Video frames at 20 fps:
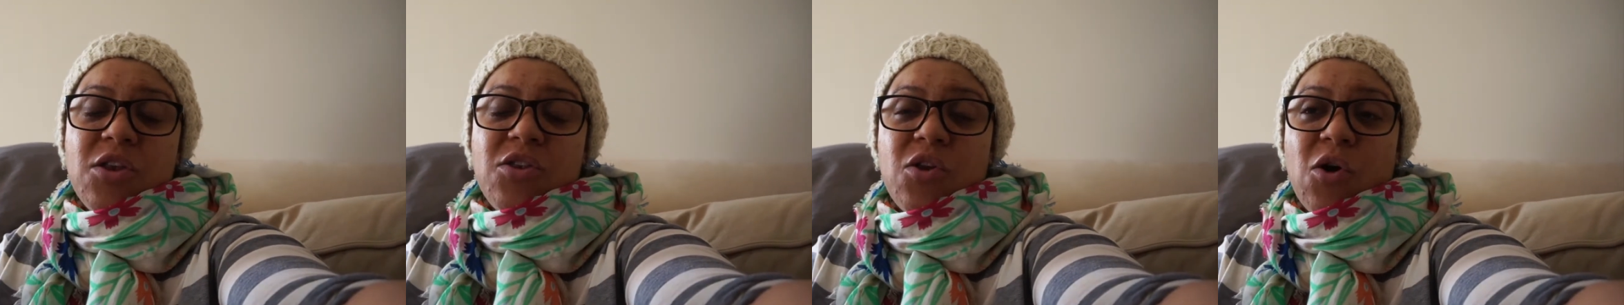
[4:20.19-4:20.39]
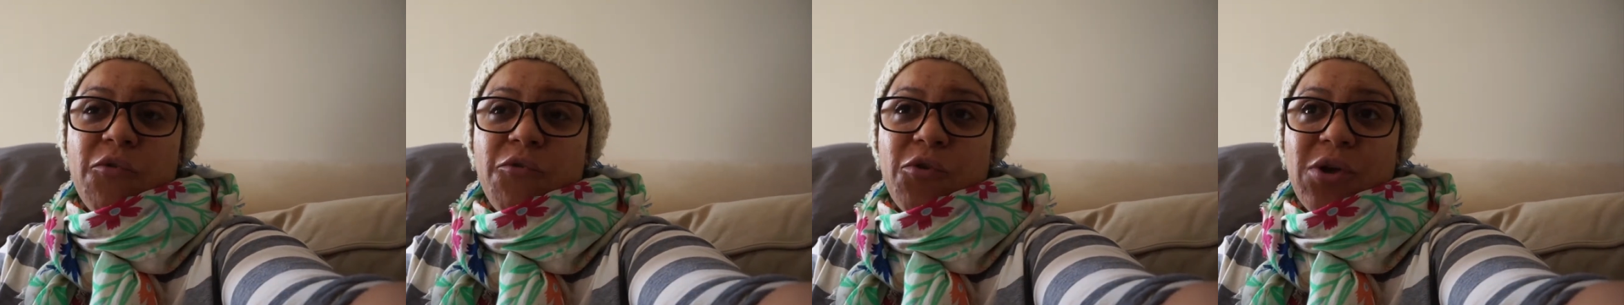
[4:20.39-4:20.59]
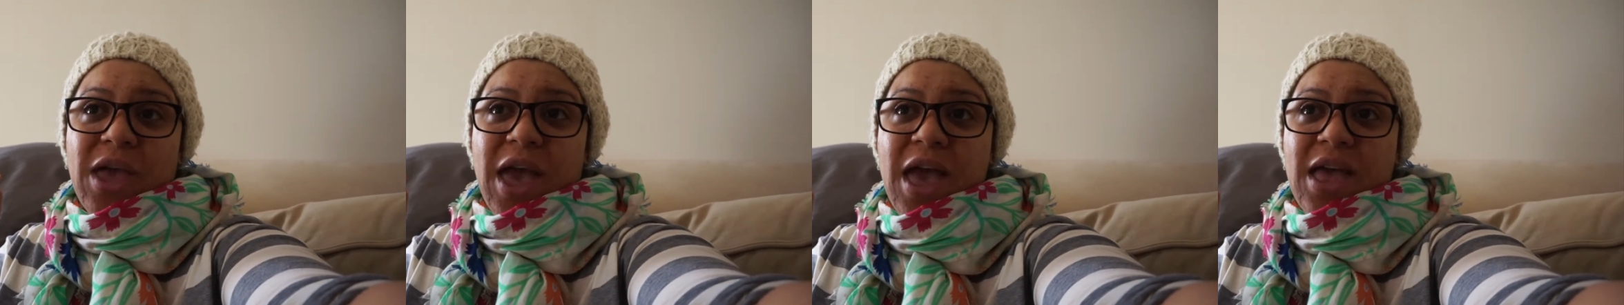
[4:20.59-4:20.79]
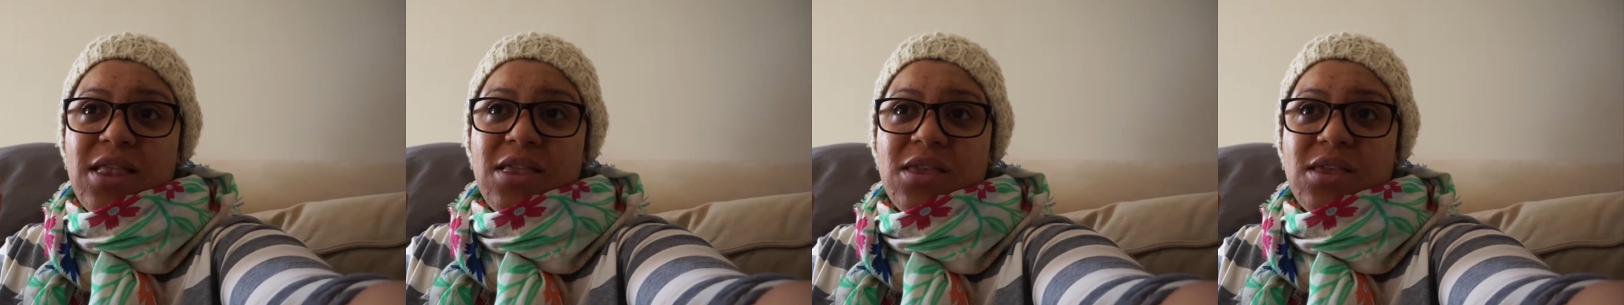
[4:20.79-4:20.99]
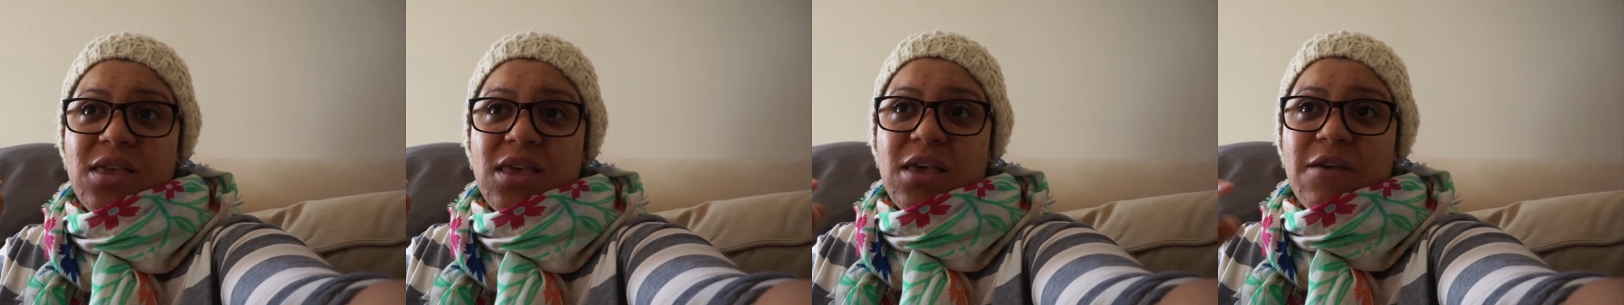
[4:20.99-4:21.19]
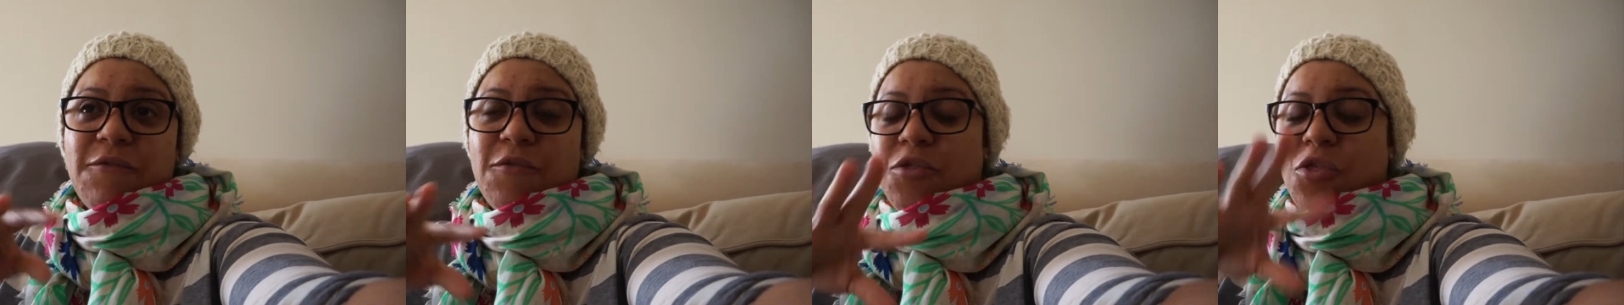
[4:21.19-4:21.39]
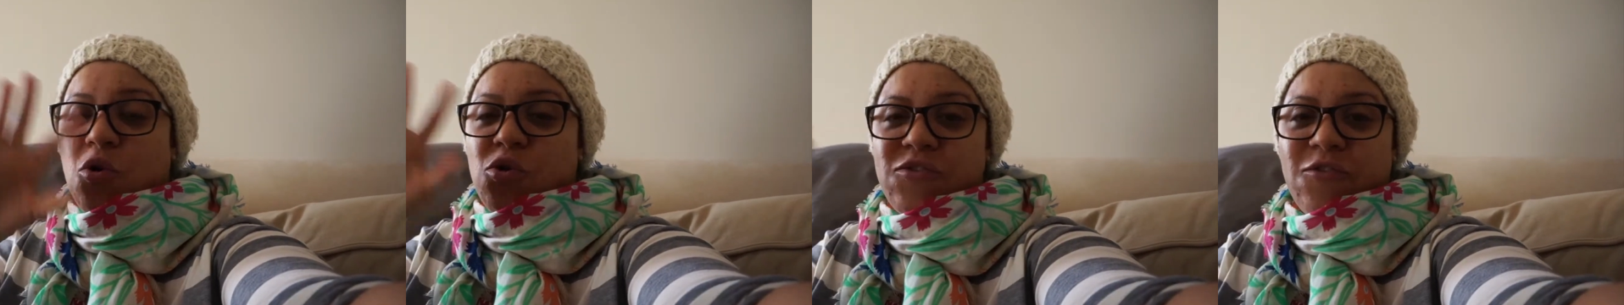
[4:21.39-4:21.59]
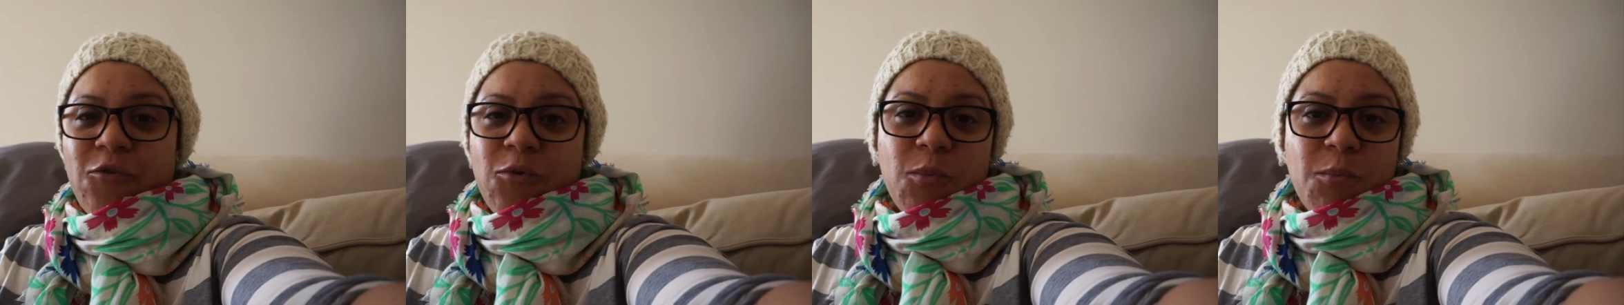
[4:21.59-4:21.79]
Don't forget, for
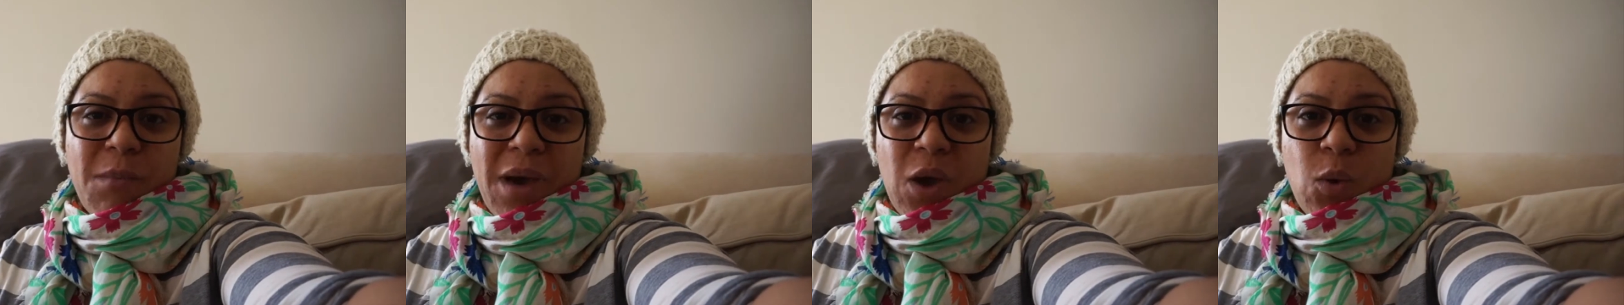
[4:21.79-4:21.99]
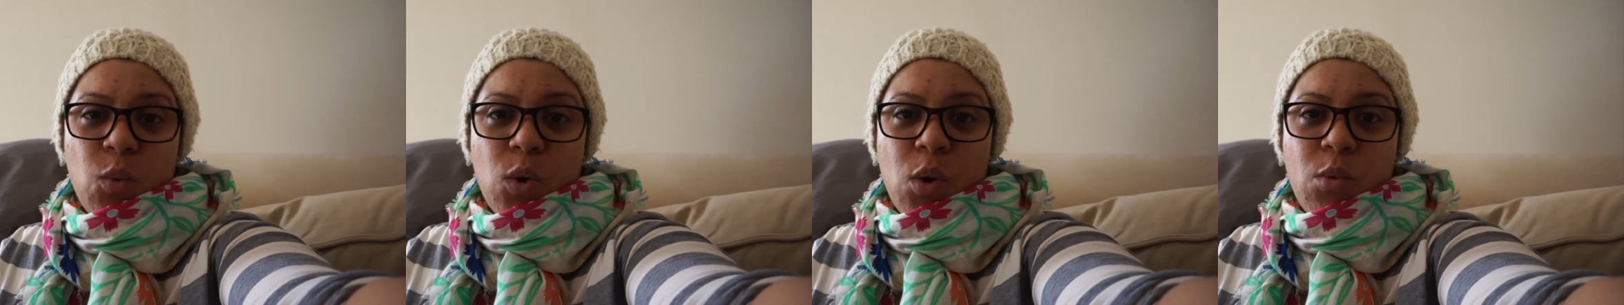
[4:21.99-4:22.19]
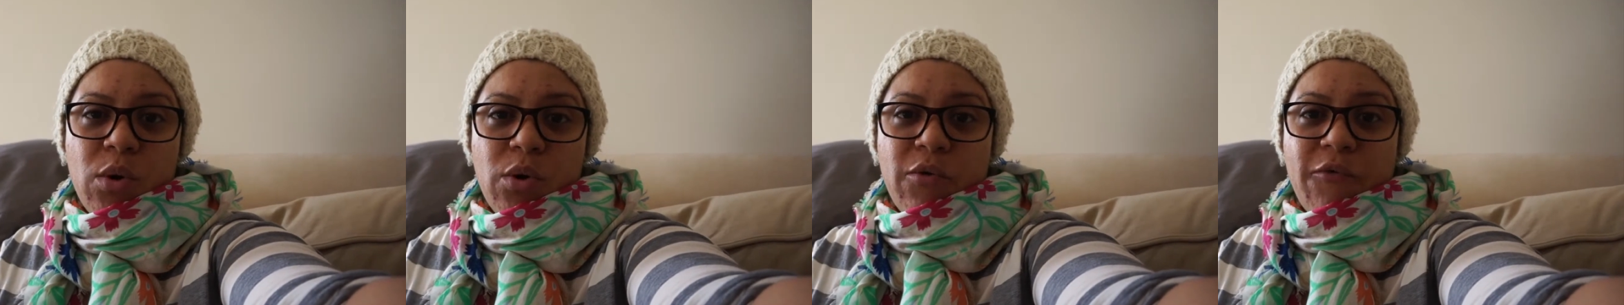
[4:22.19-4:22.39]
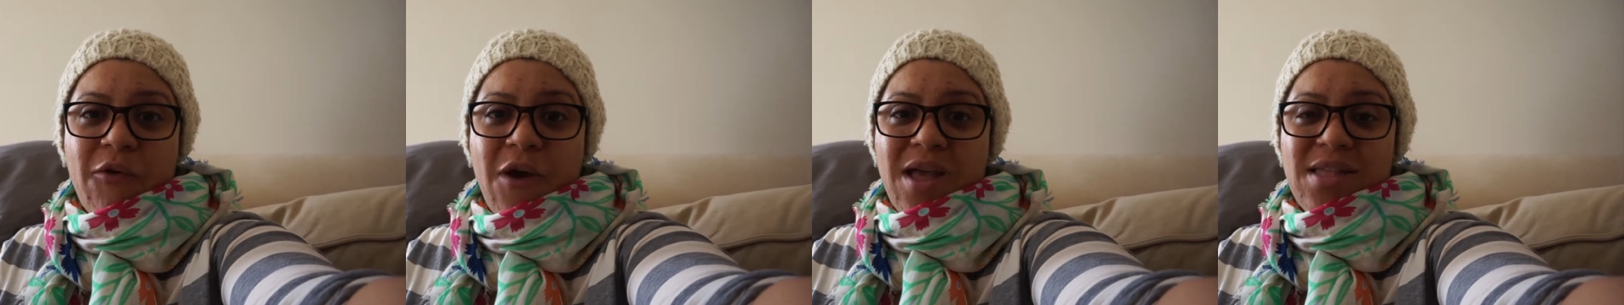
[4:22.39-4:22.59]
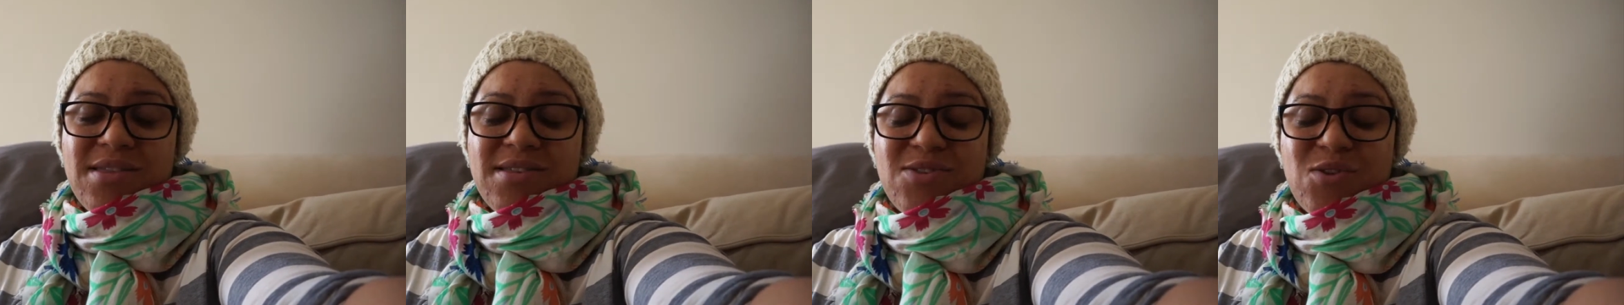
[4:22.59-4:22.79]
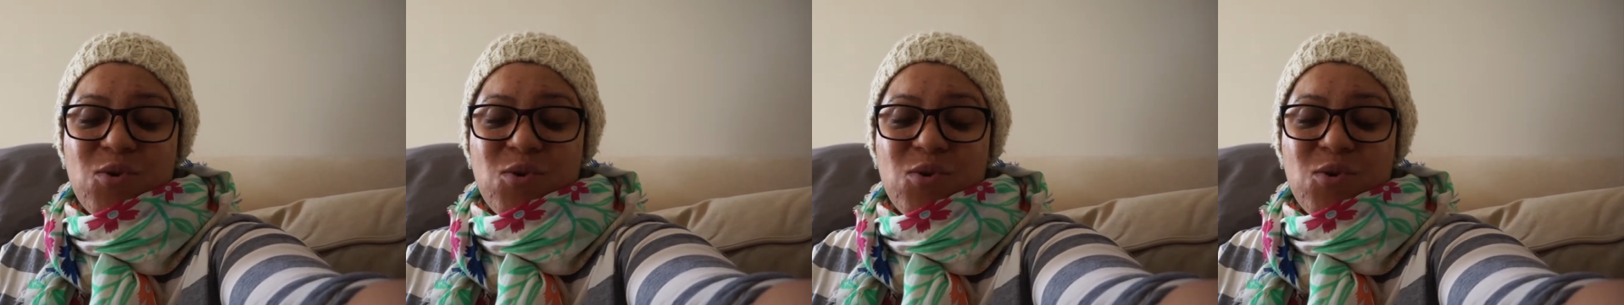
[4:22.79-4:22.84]
those of my woo-woo friends,